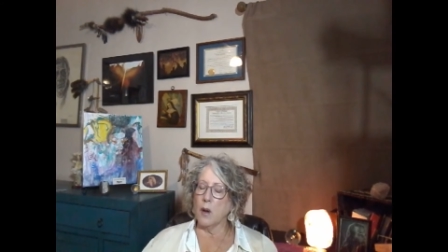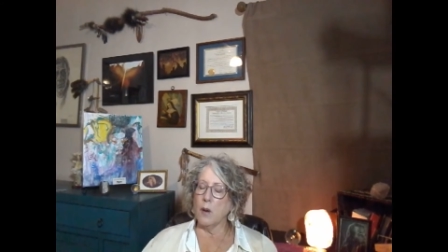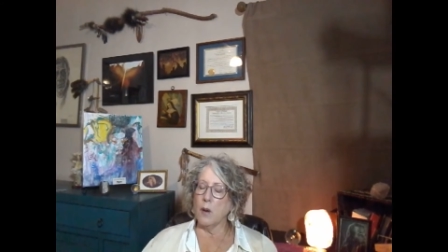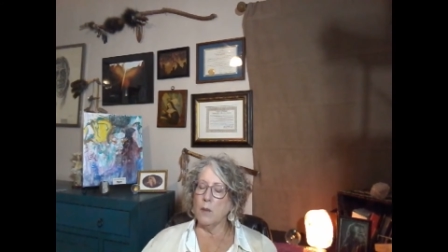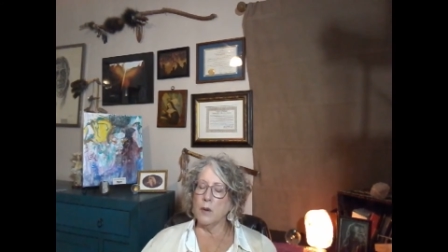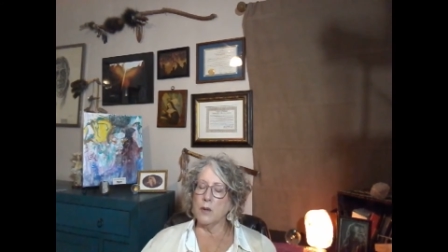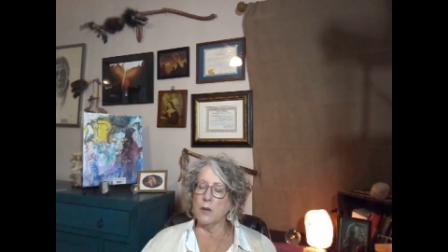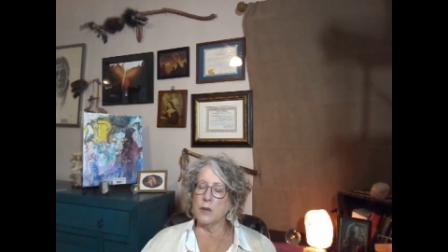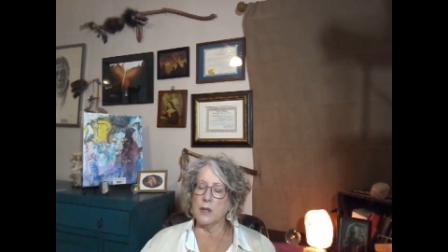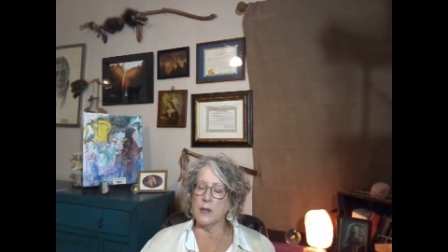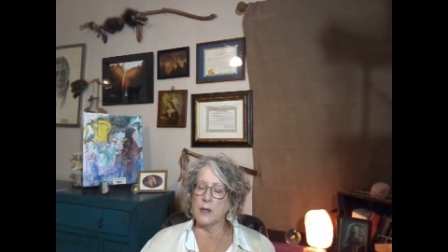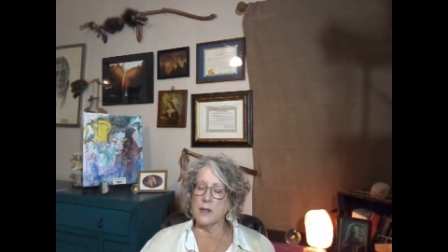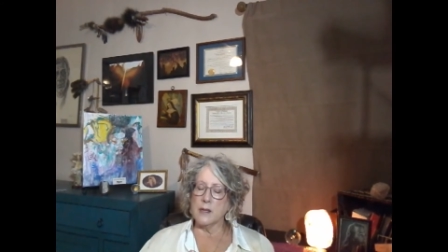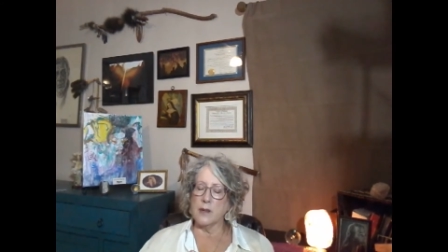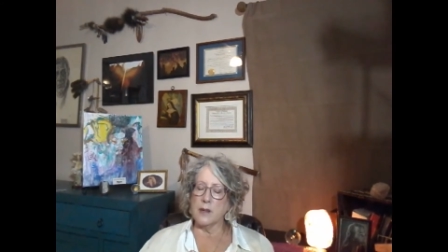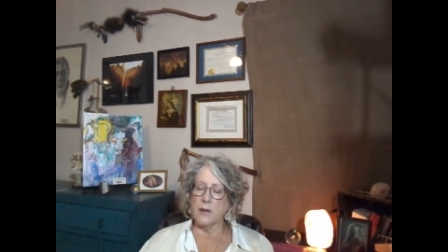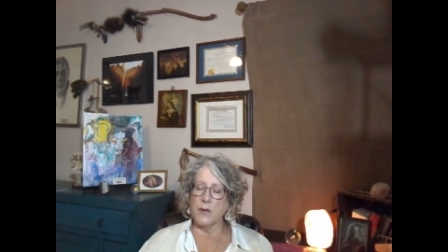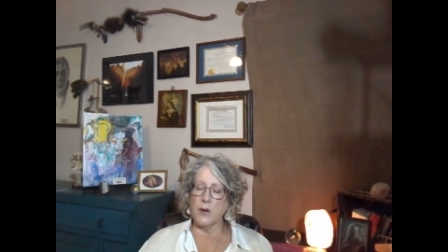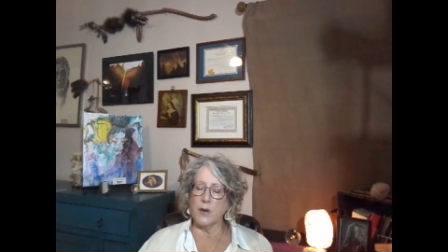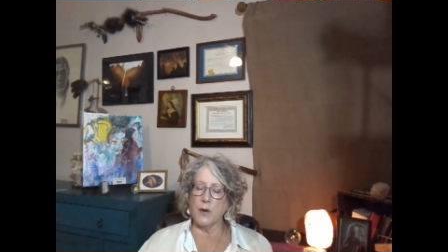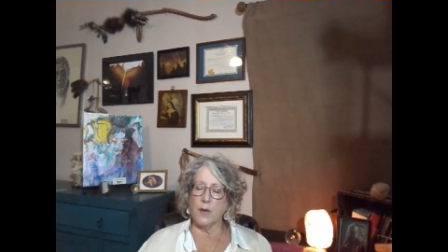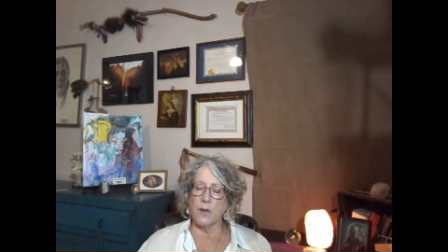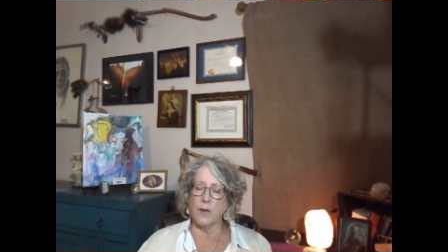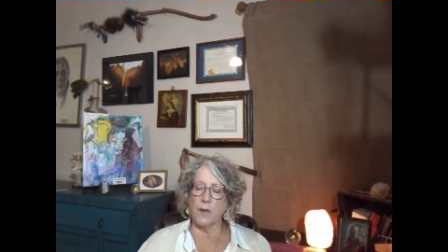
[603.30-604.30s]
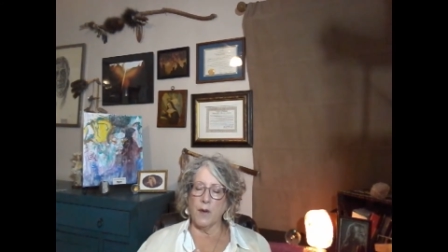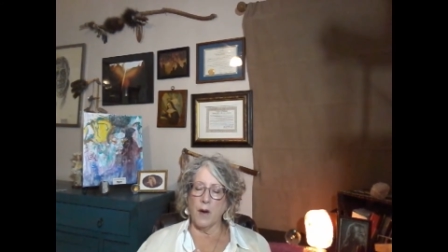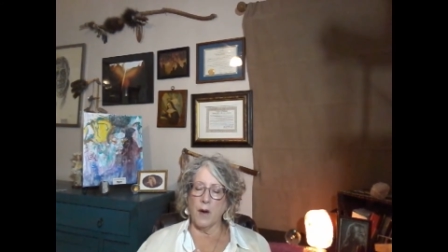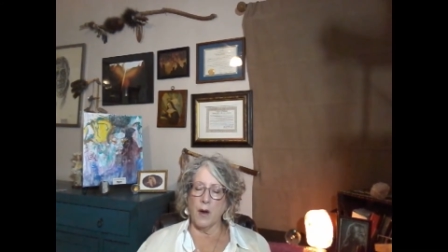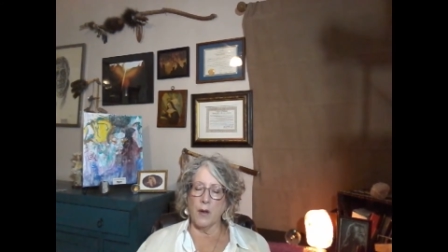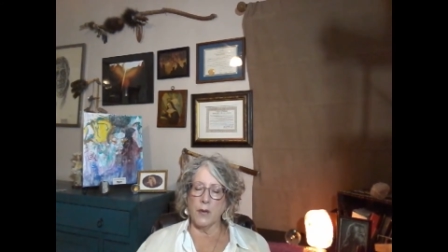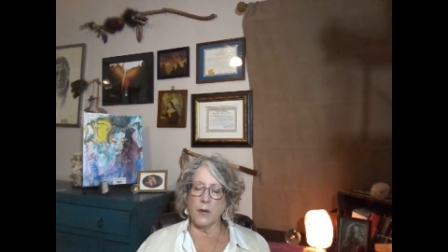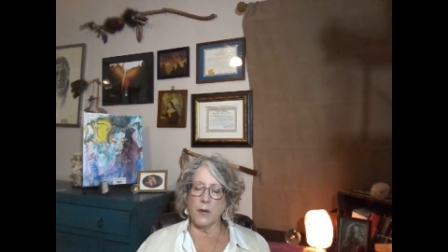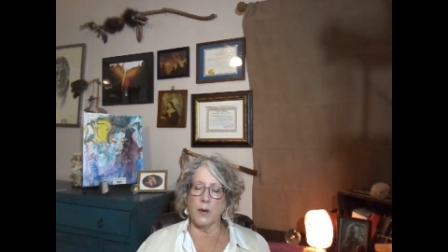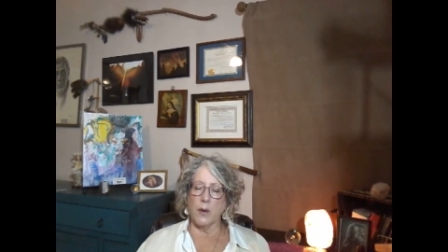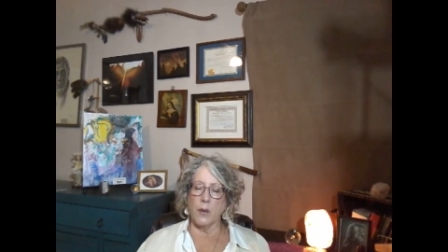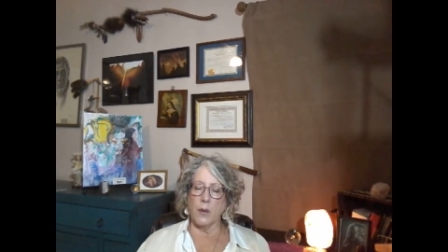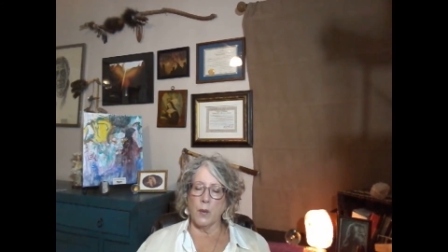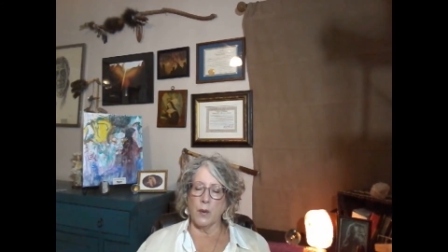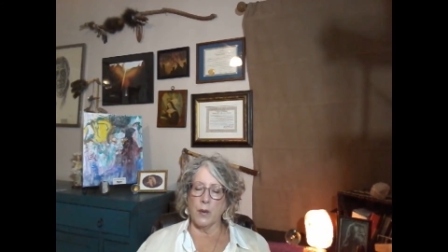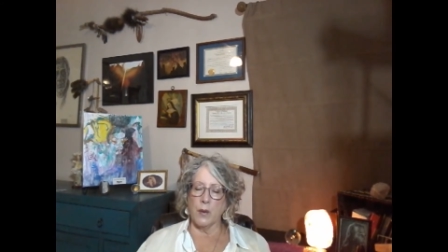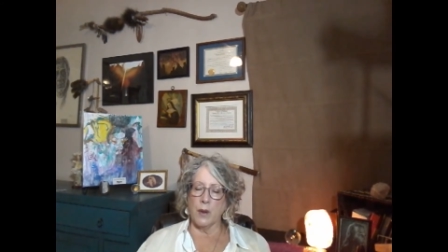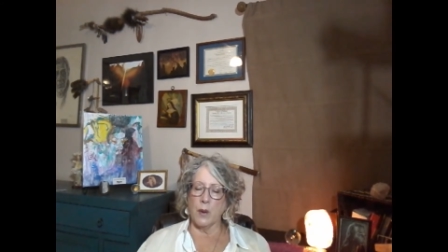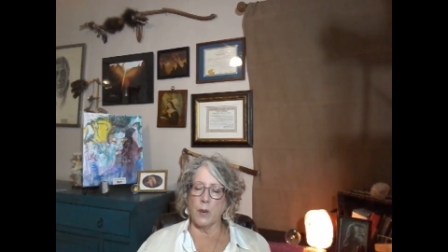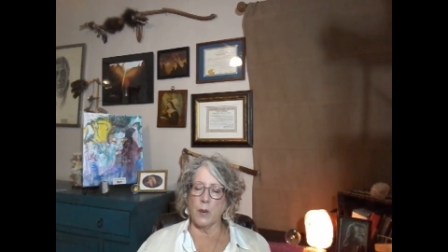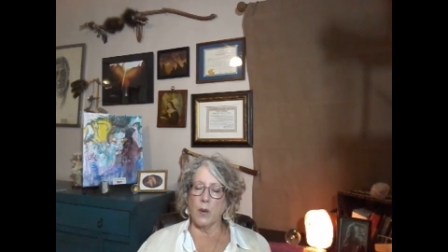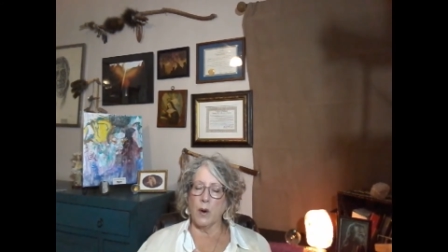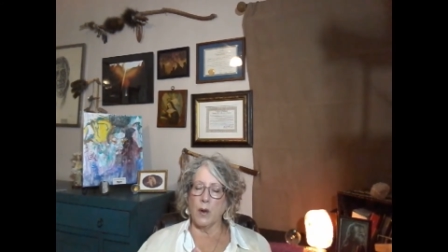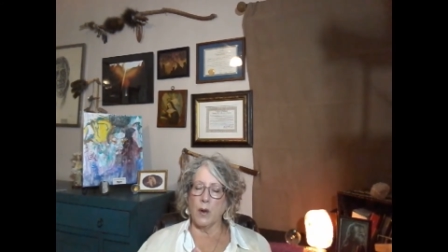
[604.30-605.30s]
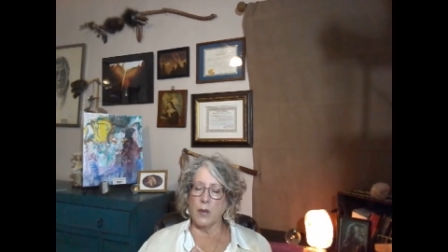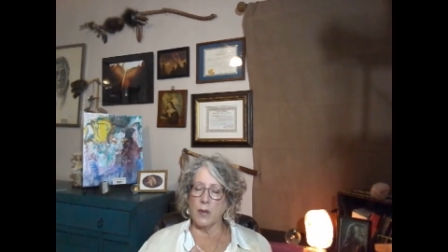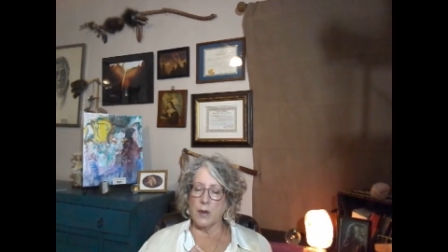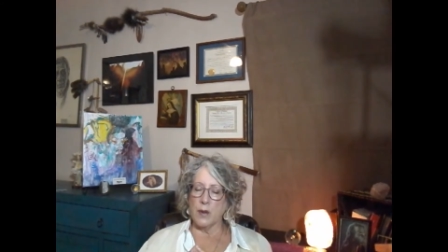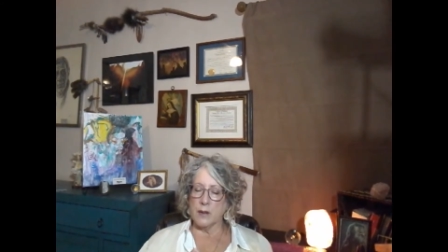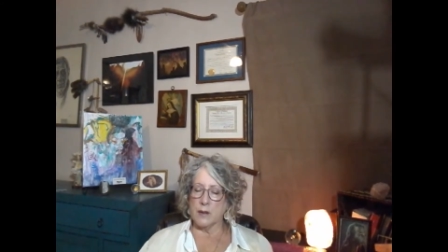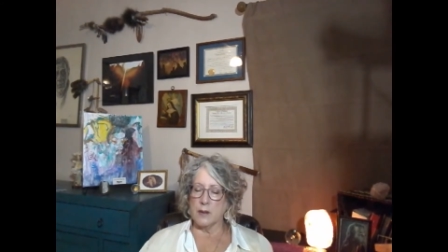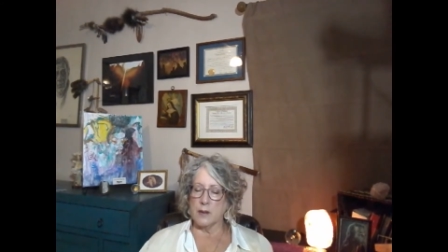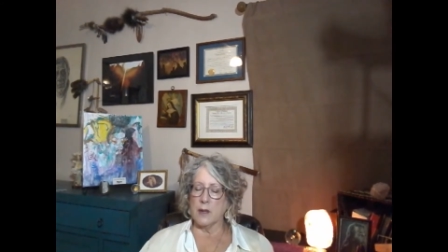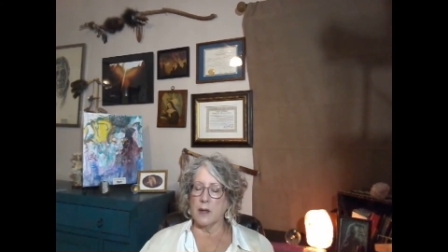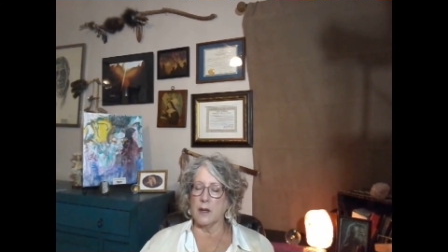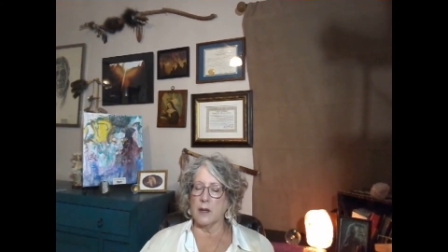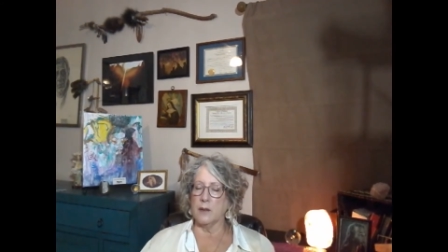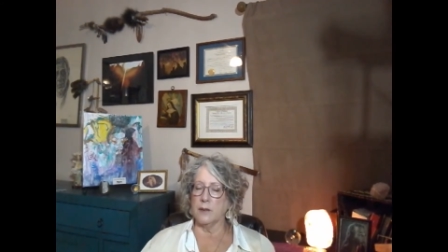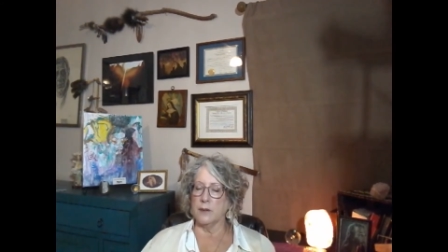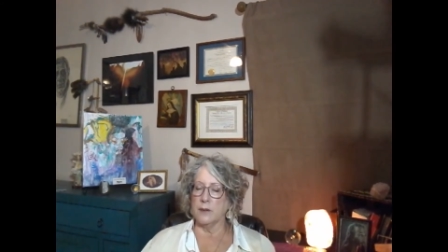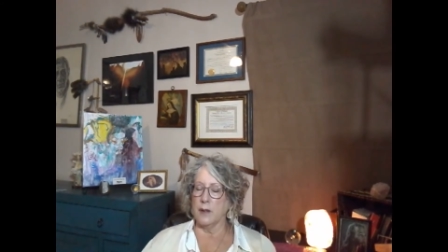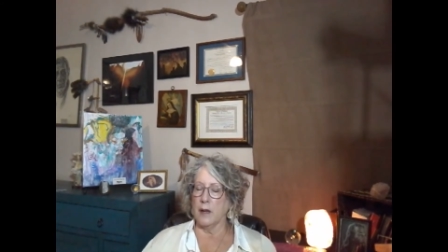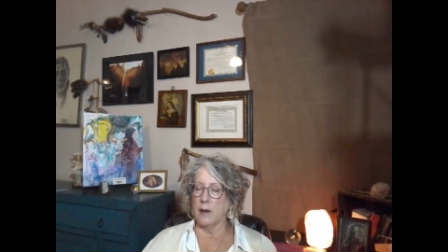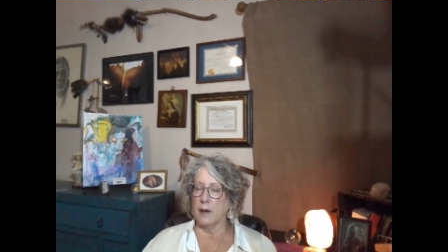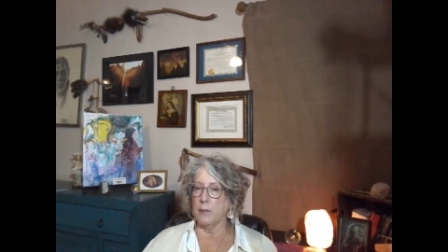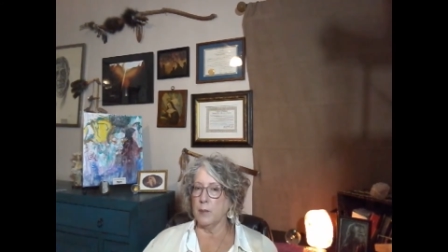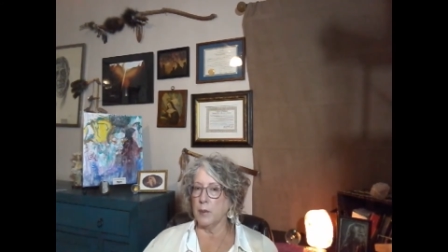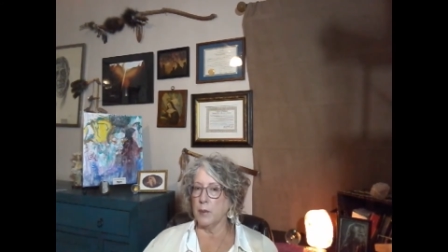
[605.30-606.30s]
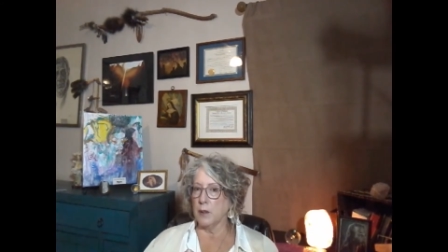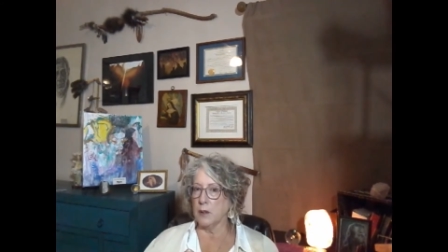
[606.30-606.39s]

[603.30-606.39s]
almost as if your father, when they were on this side of life,